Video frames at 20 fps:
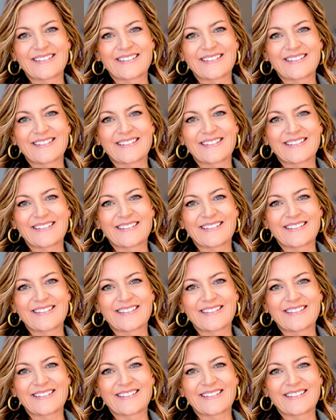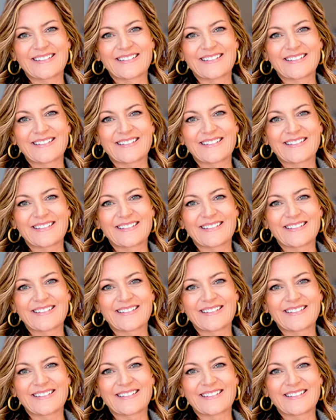
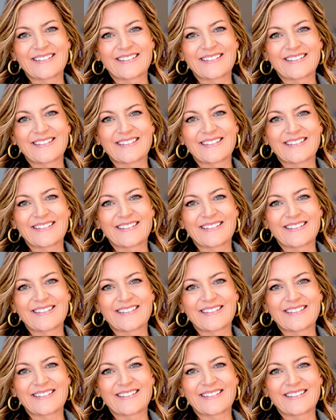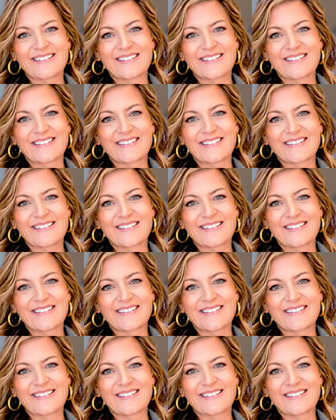
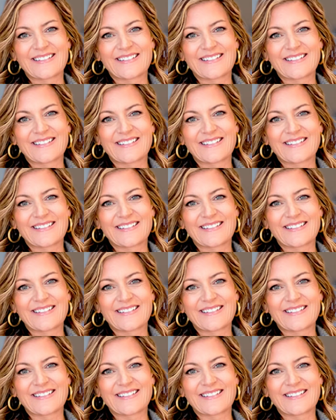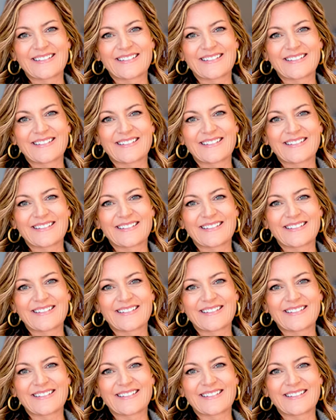
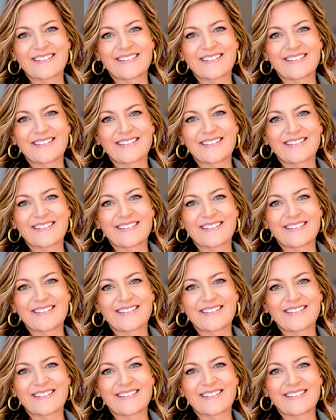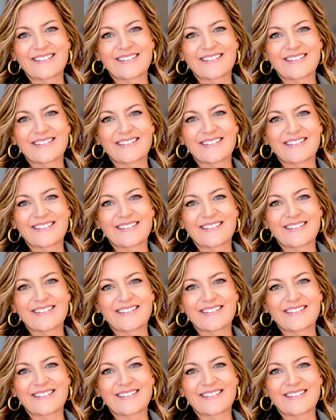The face doesn't move, so there is nothing to read.